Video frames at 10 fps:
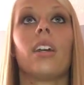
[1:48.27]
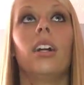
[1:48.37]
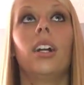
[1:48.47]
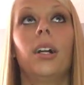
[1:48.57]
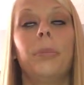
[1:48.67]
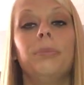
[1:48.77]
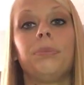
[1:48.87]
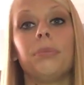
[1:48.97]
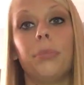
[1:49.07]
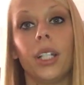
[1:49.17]
um,
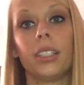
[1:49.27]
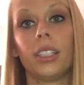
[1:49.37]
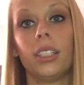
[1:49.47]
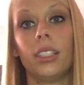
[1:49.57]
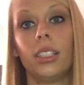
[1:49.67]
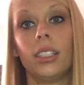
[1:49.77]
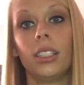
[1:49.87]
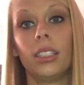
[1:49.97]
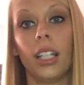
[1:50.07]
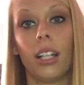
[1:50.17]
but
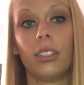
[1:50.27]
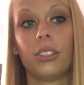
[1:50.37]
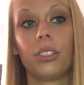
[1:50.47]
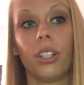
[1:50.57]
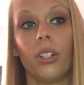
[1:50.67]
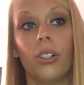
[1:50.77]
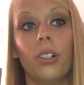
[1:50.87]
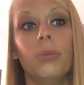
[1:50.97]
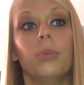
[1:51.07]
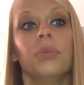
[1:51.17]
yeah,
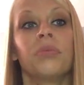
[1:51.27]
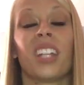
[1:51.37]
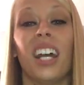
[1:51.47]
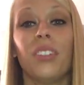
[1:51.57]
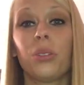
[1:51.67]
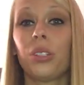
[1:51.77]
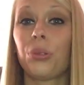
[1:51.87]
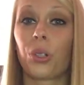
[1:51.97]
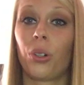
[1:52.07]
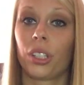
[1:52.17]
so I haven't really
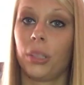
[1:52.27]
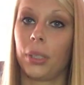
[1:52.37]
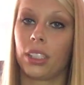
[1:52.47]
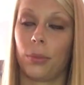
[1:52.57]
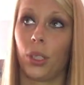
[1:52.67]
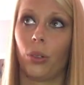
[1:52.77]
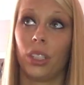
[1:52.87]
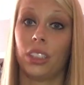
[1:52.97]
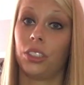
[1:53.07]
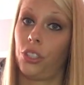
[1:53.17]
recorded because I've been
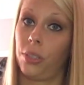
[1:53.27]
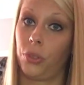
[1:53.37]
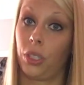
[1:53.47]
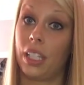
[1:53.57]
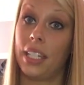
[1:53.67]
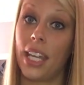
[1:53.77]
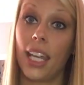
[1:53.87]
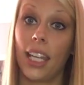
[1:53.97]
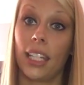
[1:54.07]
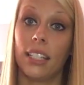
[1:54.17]
going to the gym during the
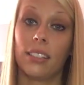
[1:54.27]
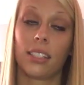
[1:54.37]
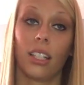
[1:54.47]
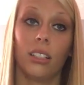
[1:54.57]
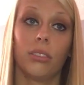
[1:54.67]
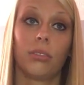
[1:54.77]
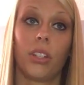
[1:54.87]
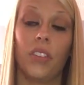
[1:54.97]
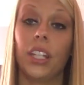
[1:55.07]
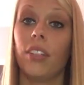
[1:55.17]
day instead of
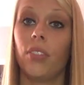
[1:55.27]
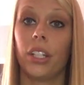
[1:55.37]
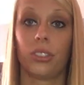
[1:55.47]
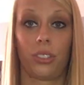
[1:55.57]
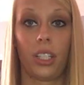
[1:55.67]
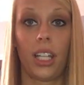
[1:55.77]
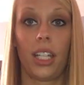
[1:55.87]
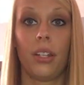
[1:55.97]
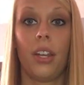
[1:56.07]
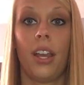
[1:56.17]
in the evenings or
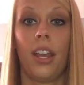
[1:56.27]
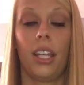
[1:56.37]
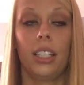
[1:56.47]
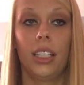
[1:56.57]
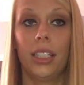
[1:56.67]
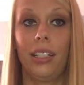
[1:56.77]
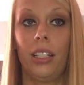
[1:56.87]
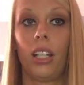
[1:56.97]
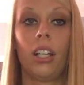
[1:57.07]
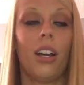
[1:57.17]
night,
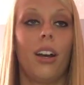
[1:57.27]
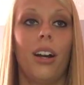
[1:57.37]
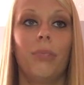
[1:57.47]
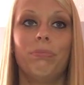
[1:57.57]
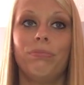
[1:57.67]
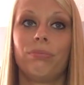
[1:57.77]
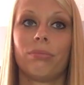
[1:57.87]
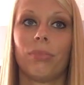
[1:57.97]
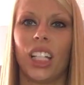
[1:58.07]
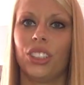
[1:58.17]
and um,
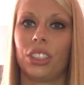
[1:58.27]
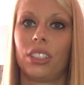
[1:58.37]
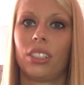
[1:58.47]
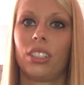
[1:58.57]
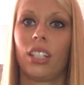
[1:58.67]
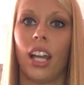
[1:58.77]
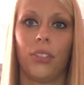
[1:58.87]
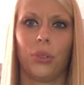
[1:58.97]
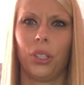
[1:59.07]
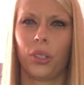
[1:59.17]
I just
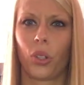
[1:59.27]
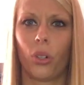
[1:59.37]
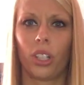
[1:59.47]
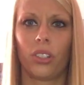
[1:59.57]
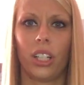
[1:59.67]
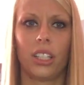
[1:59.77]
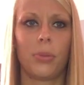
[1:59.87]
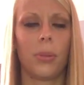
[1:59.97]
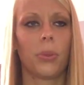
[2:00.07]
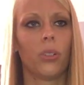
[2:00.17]
haven't really recorded around these
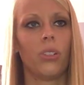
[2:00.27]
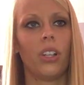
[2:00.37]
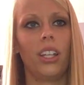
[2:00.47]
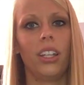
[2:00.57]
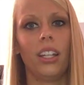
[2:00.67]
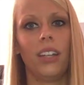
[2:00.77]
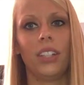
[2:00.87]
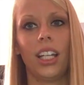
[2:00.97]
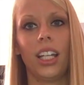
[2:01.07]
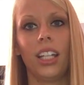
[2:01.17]
people and
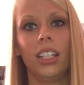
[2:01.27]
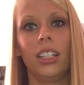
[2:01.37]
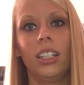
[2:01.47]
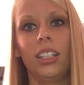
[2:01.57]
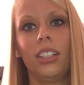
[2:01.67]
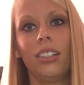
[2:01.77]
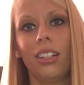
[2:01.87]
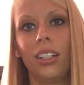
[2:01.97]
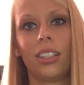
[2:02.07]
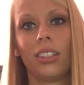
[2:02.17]
haven't had,
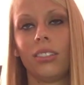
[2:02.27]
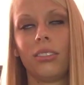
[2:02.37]
like,